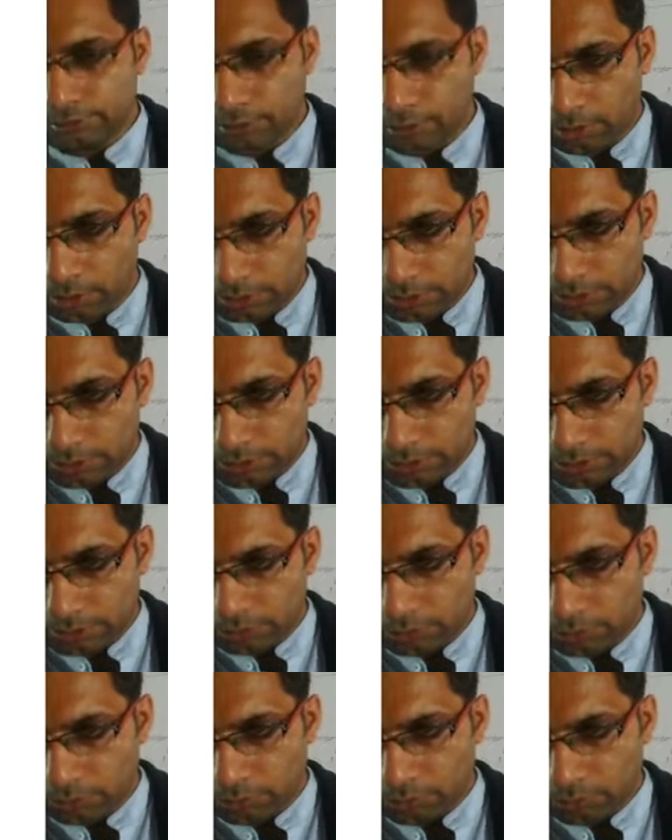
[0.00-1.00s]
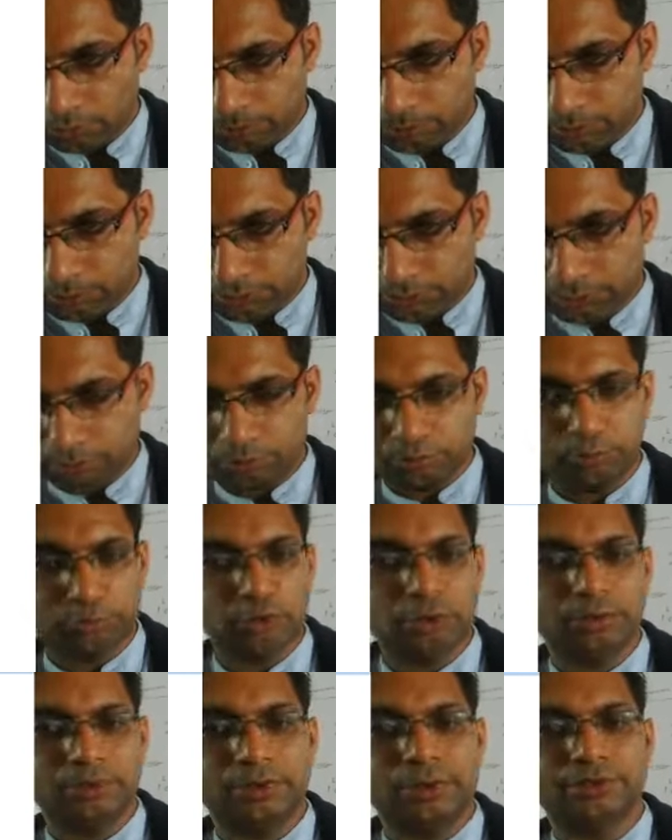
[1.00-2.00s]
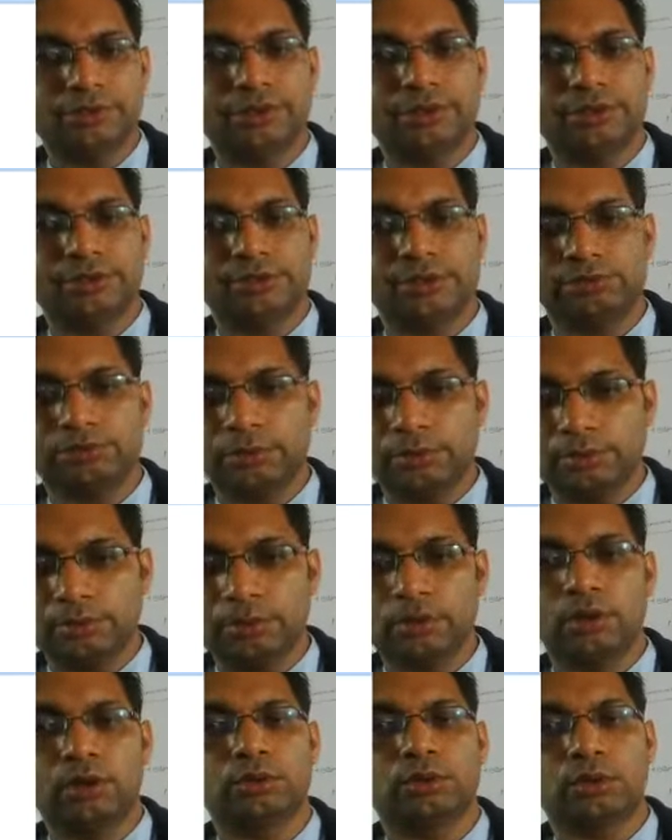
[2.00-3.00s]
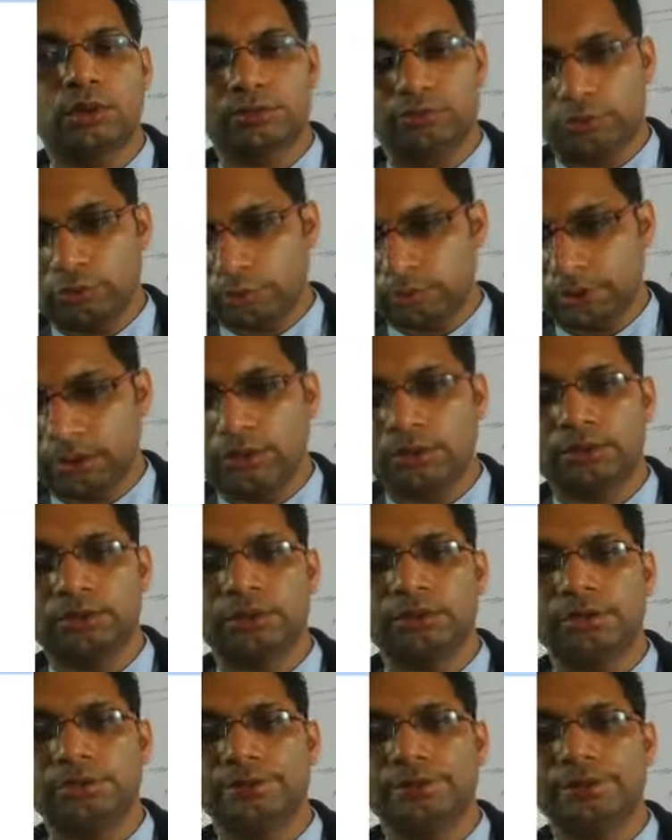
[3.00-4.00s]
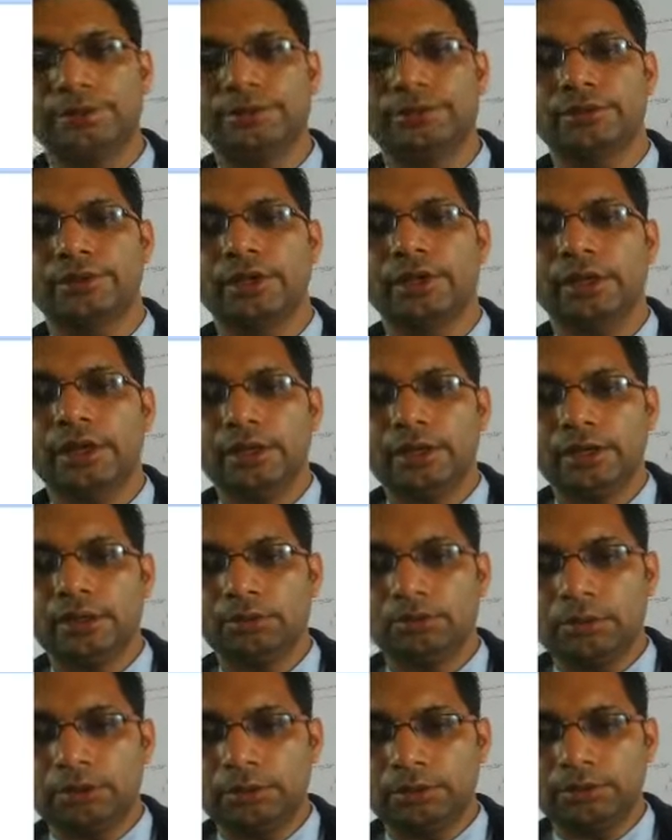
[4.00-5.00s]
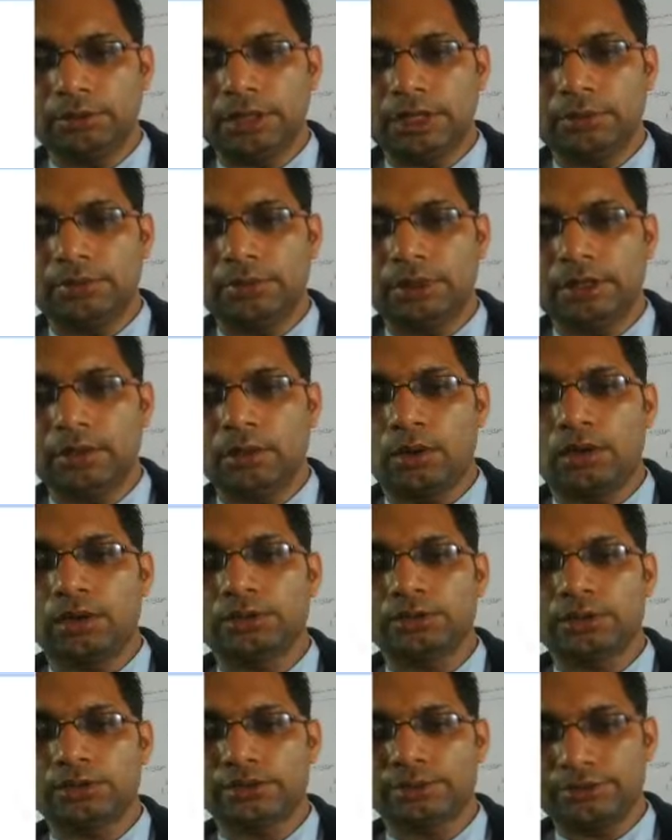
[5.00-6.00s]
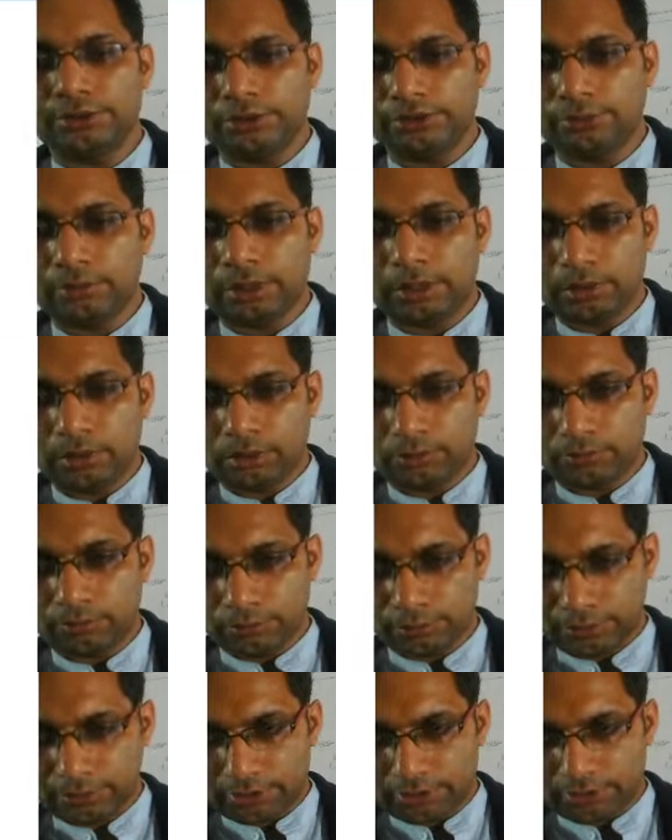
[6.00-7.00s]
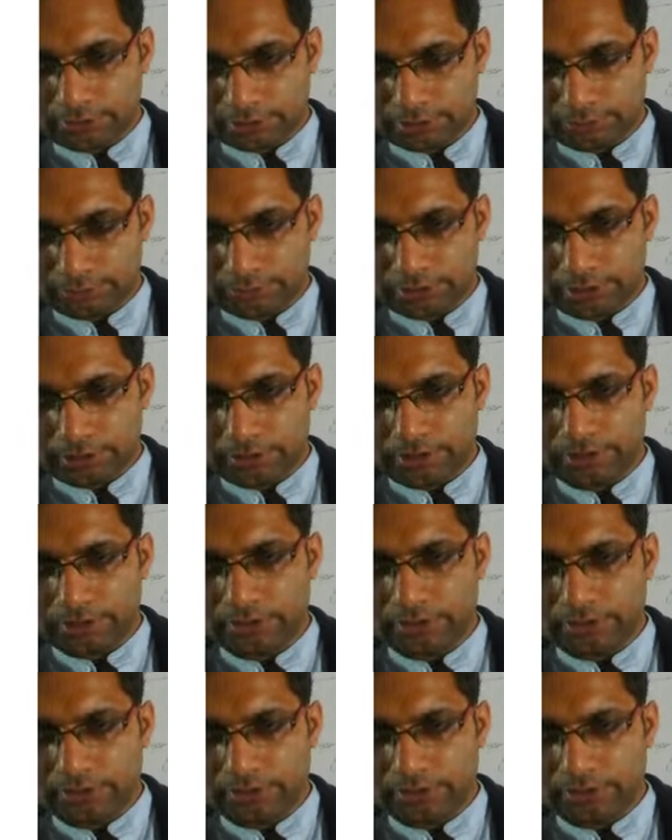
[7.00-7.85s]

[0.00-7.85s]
log 24 to the base 36 will be log 24 by log 36 multiplied by log 36 by log 48. This we can write.